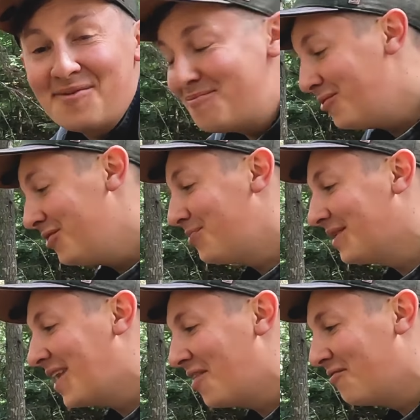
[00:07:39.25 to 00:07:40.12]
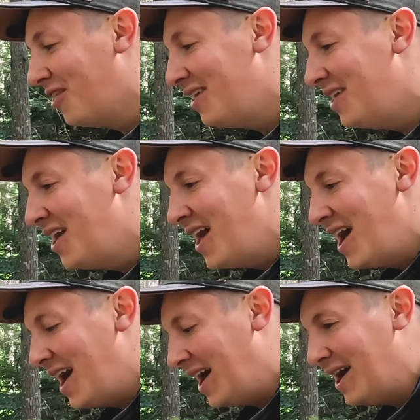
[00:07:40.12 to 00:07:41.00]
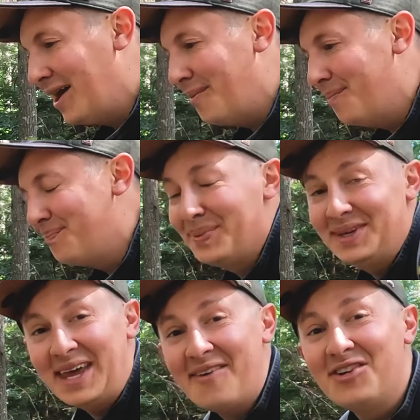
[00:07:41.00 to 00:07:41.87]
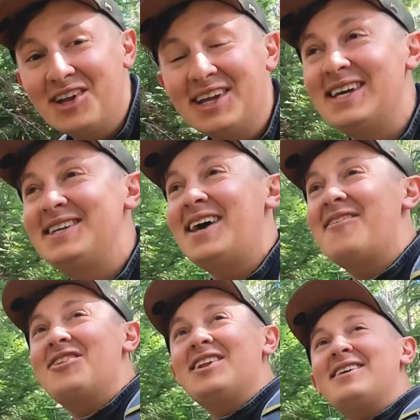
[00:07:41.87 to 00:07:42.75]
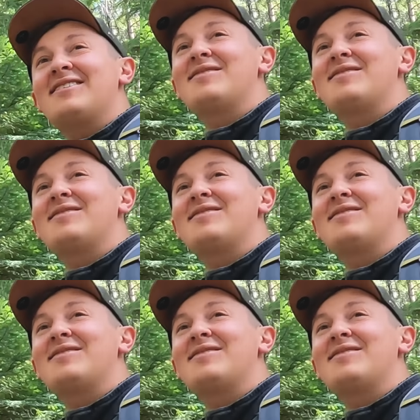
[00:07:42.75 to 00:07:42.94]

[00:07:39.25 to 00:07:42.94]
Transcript: some, which has been kind of fun, um, but definitely, definitely